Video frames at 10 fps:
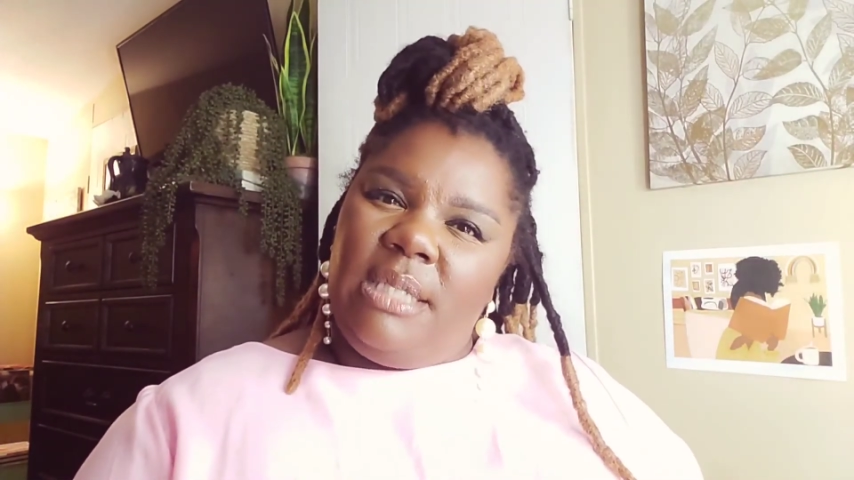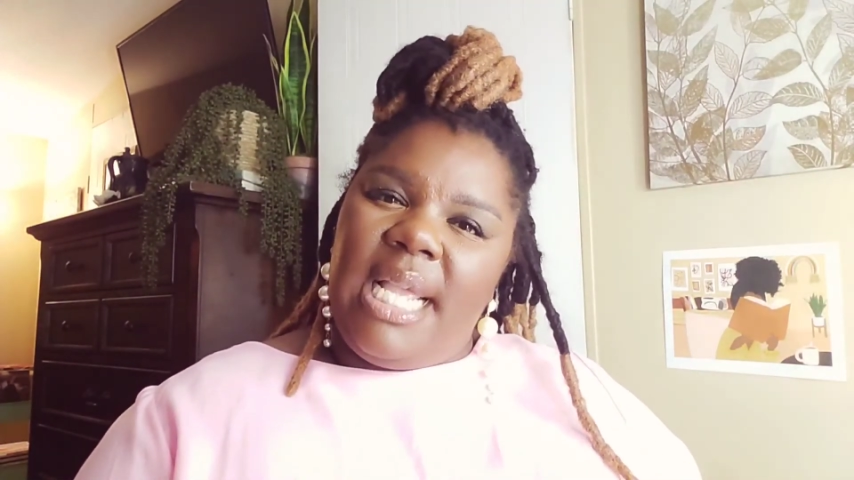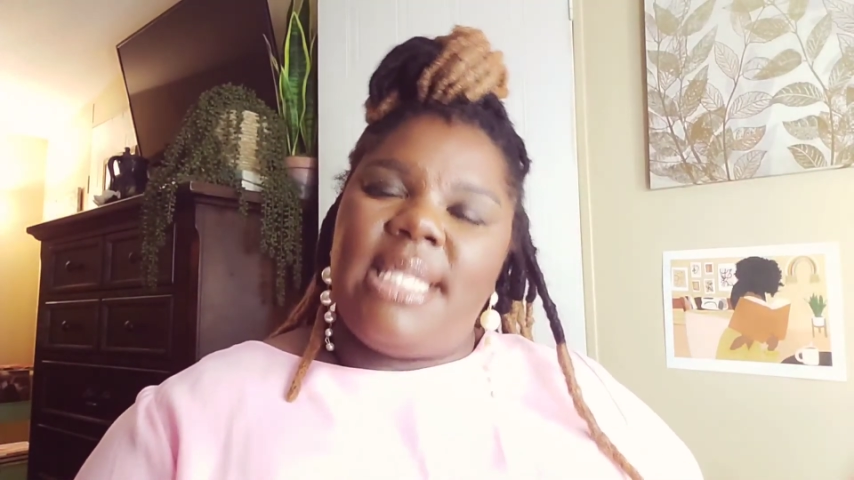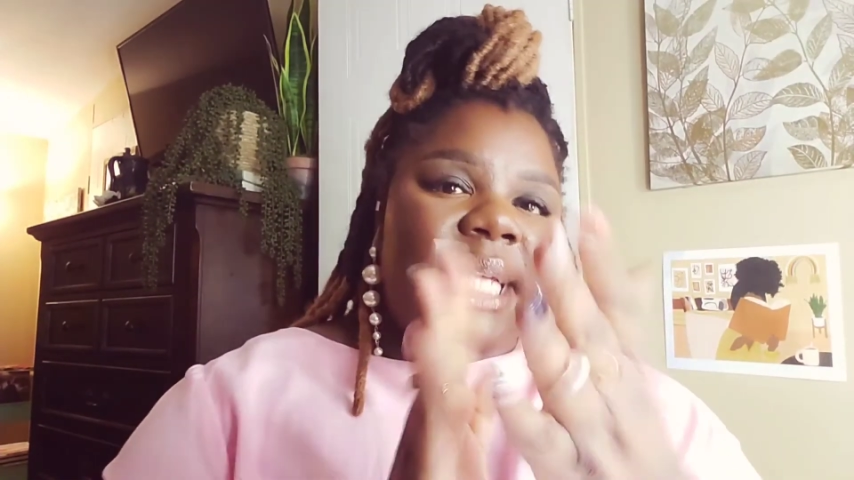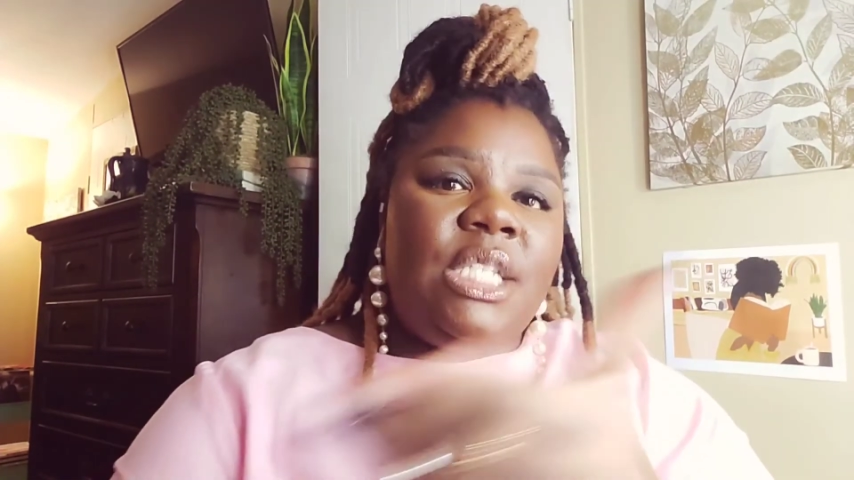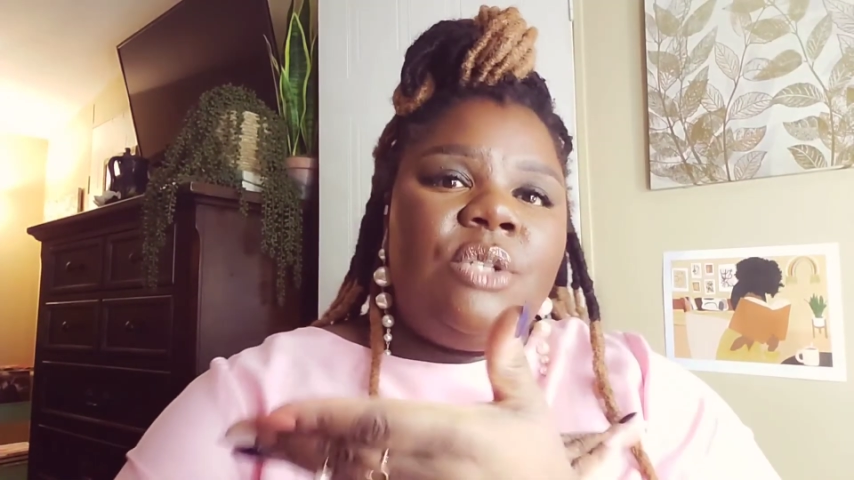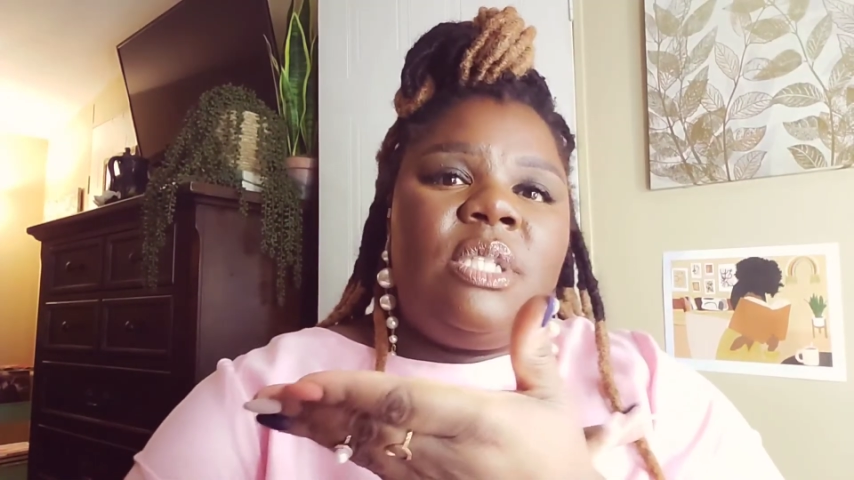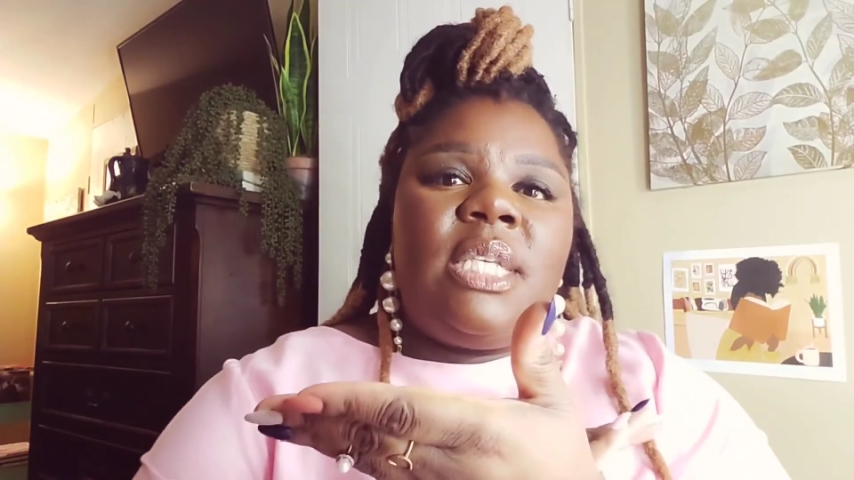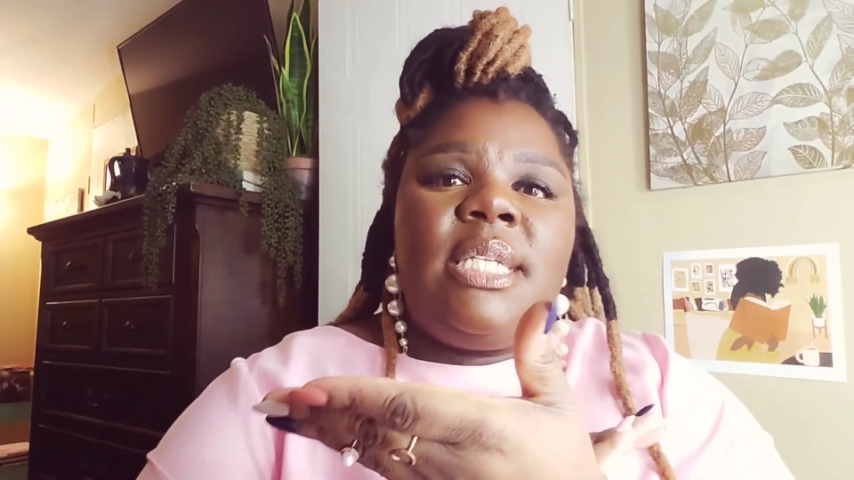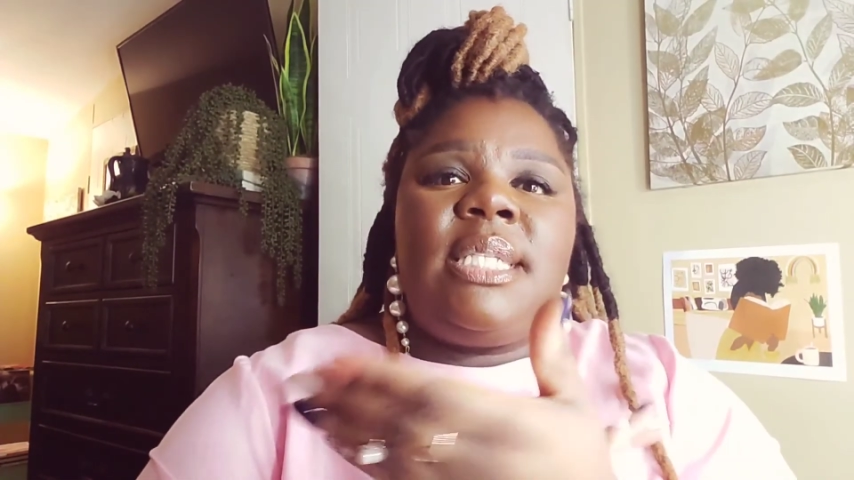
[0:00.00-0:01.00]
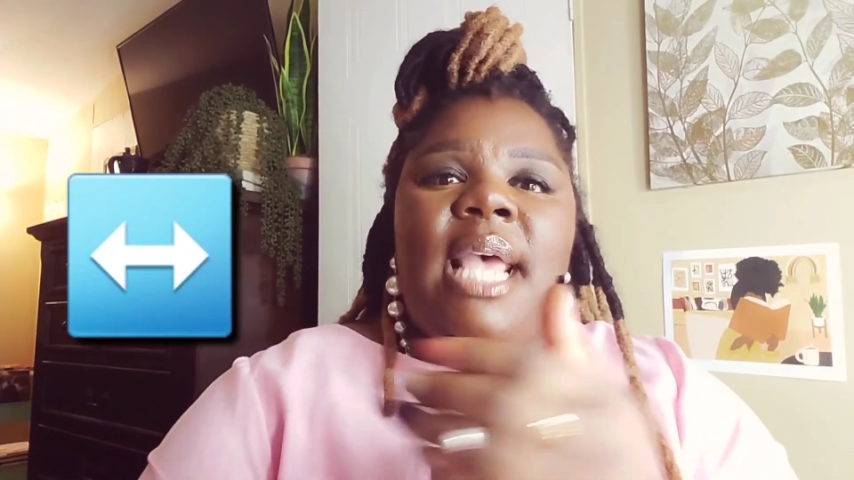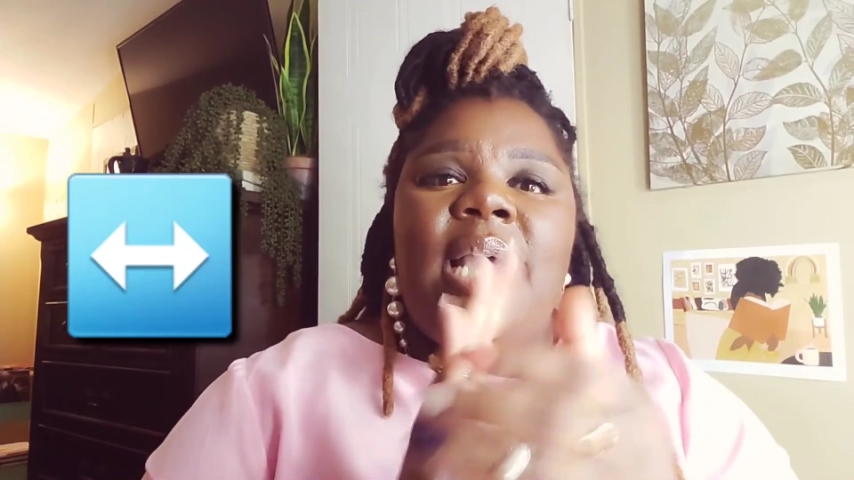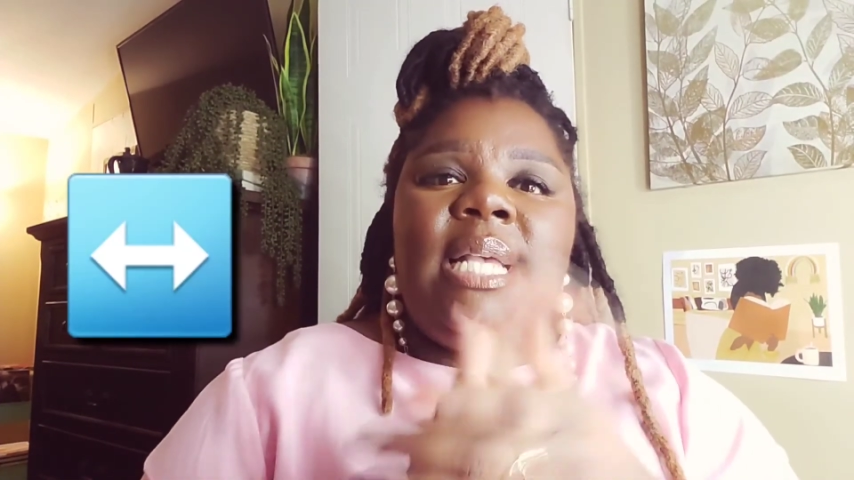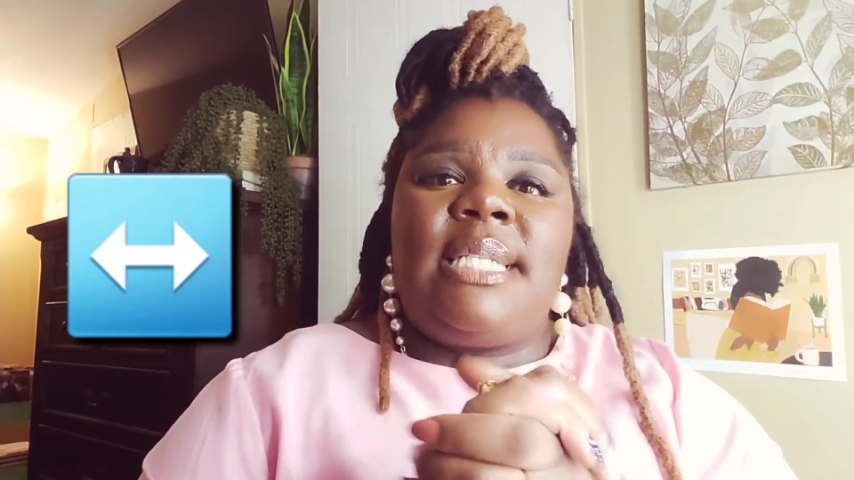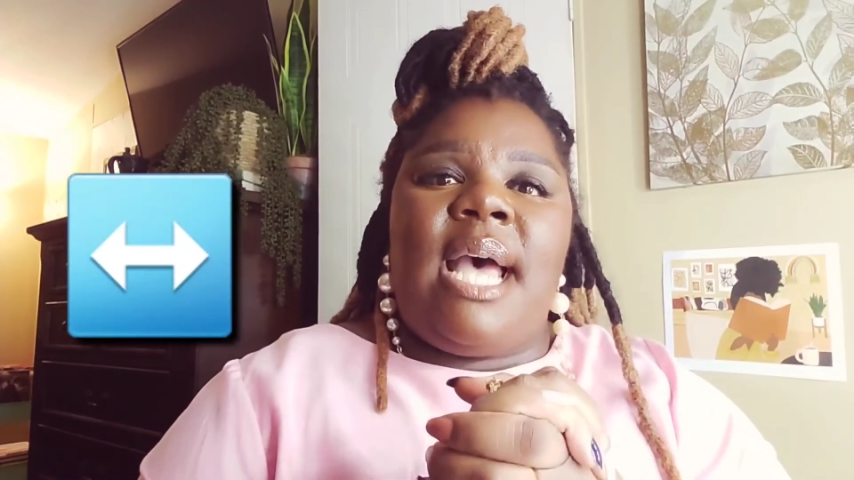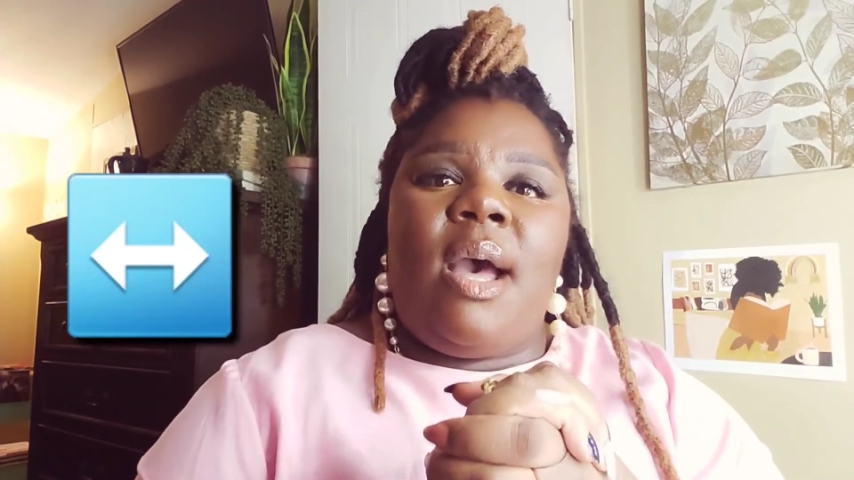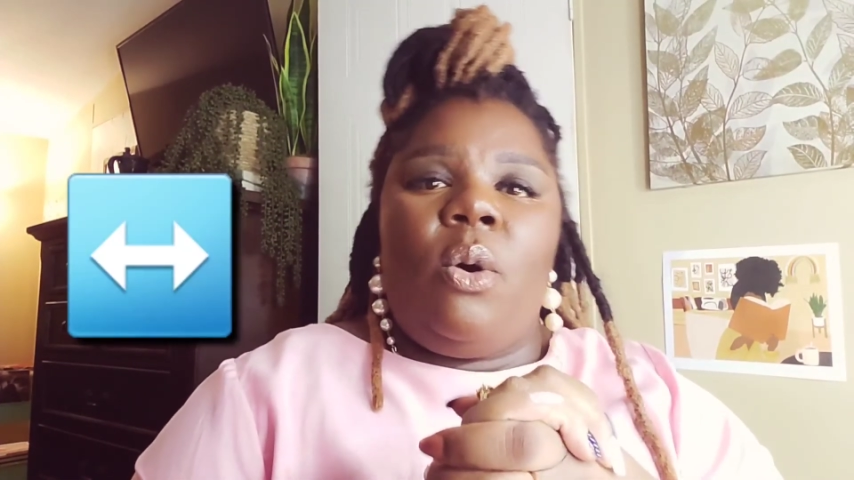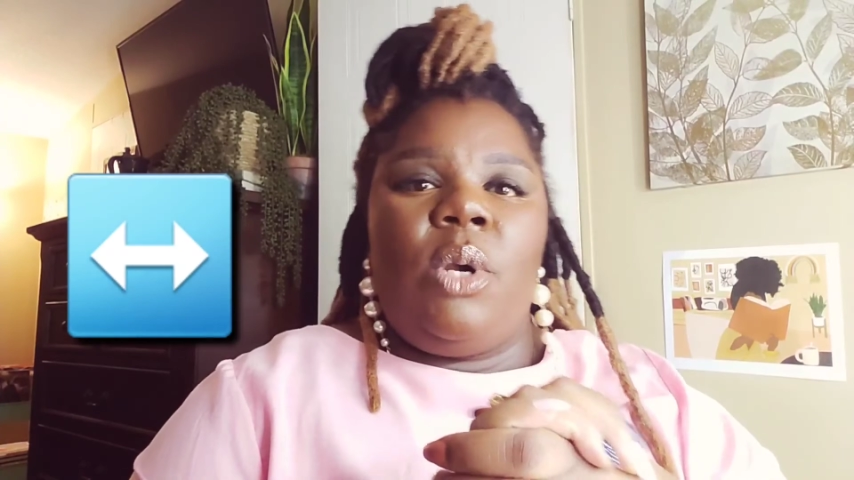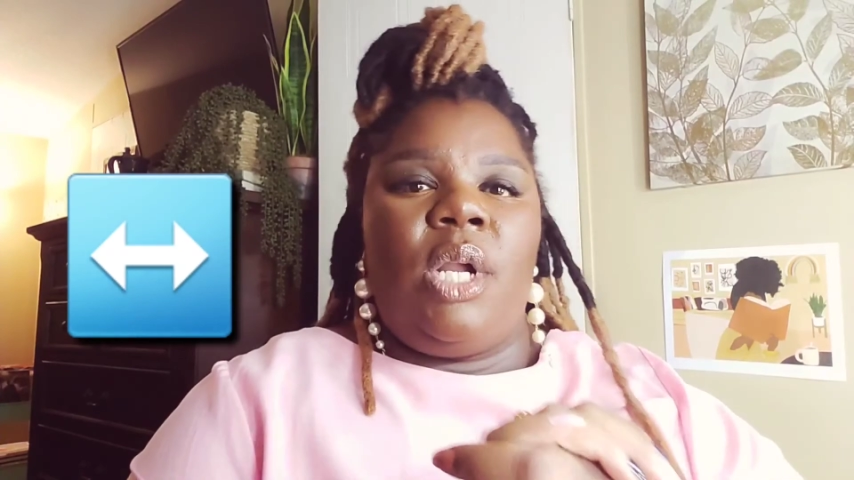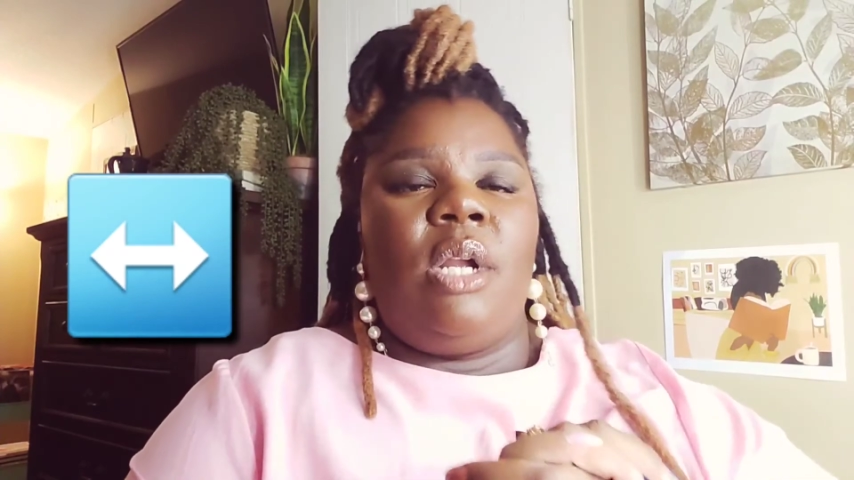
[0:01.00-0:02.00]
And let's use this as
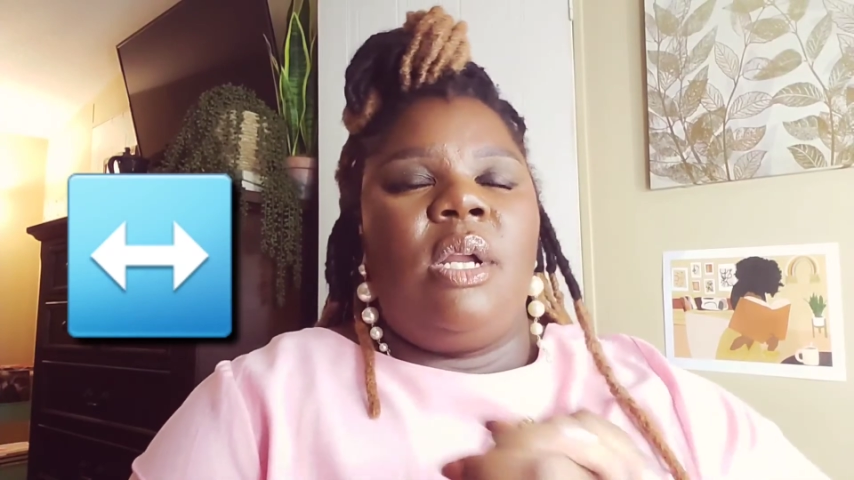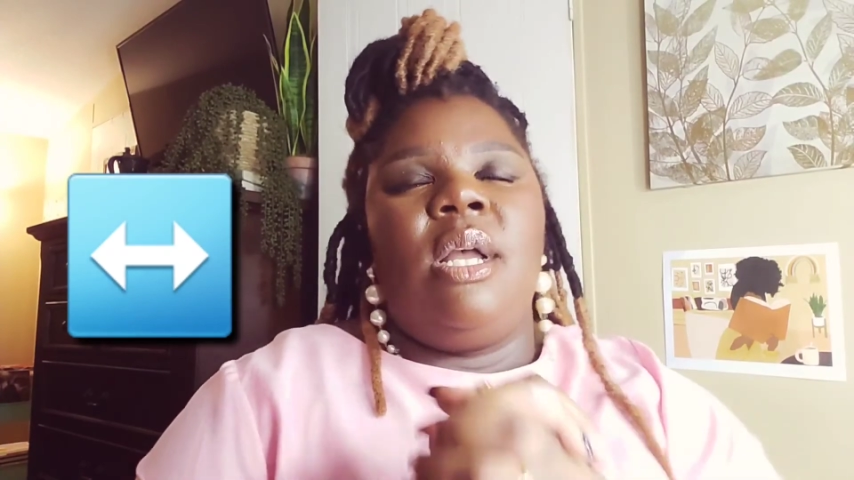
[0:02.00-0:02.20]
our